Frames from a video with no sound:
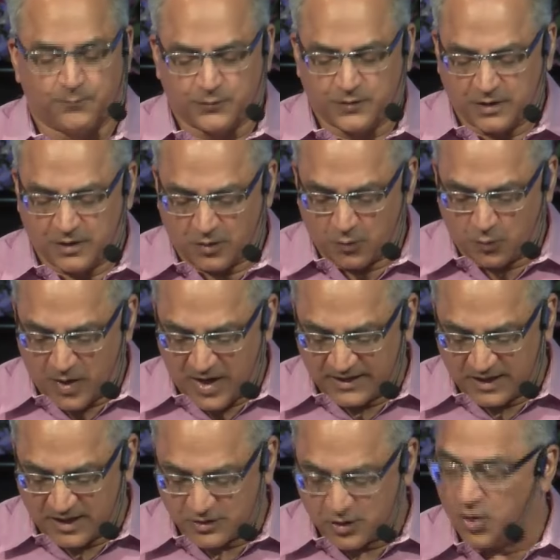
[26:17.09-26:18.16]
You know, why
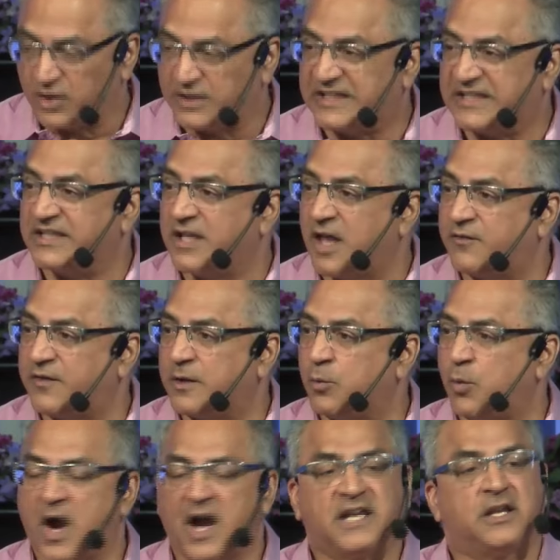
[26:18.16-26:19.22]
not call it loving?
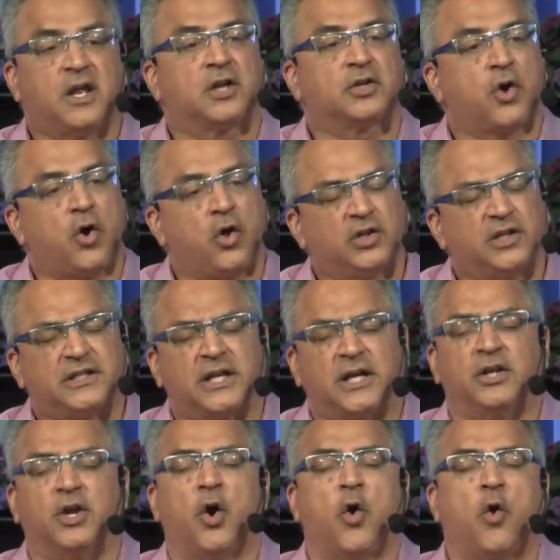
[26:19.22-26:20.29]
Why not call it an
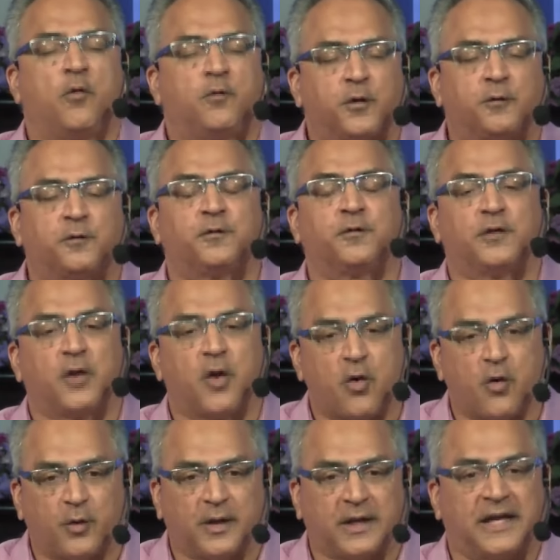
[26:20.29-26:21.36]

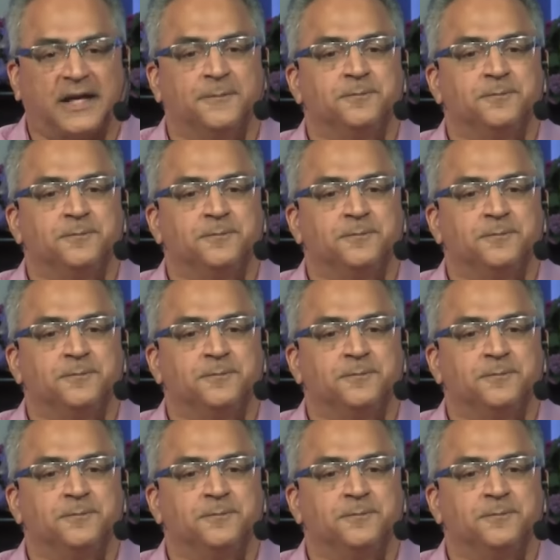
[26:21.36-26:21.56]
overflowing